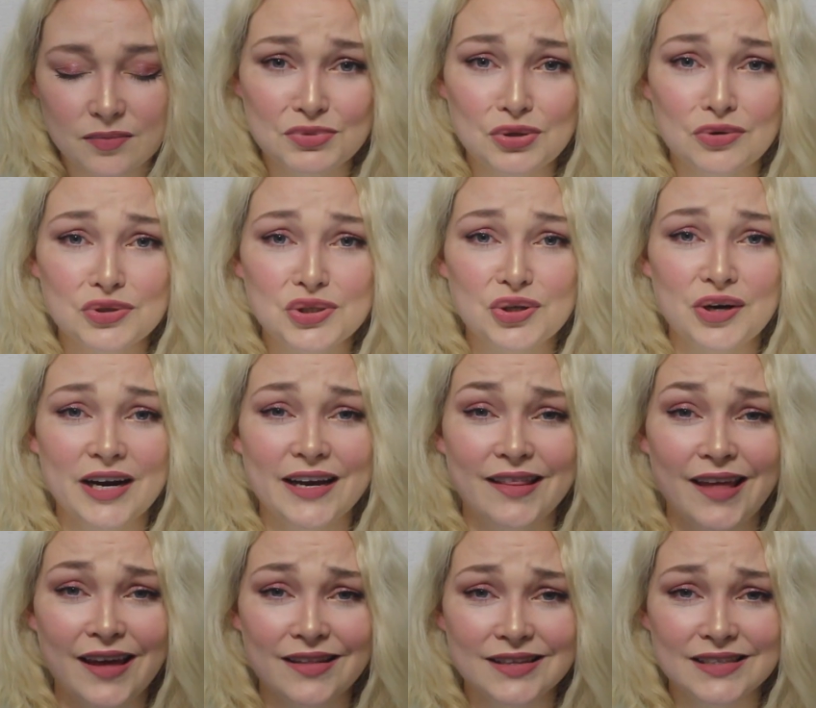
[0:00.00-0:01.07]
I'm so sorry
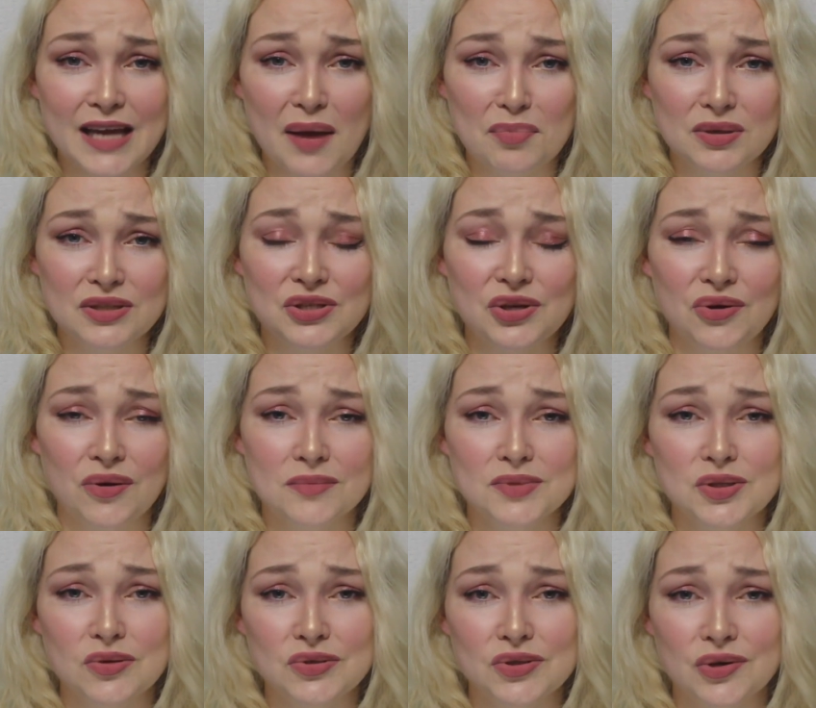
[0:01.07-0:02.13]
that this happened to you. I'm
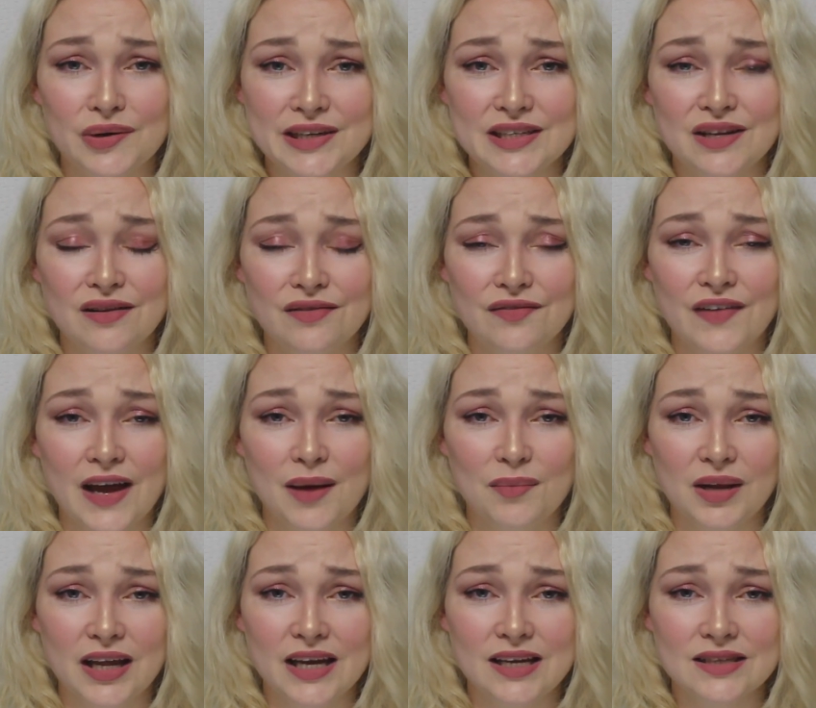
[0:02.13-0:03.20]
so sorry to the
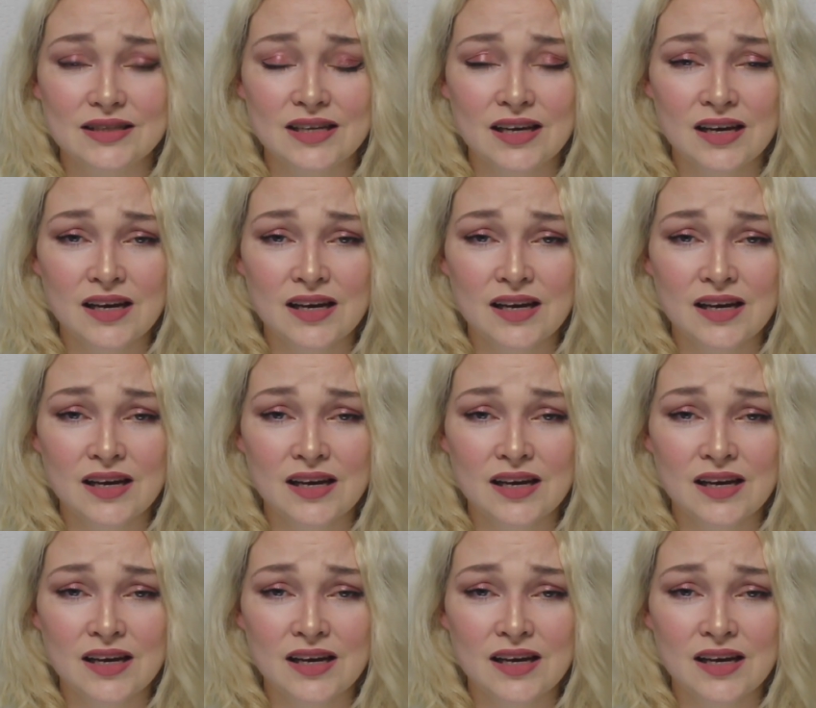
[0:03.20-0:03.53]
families.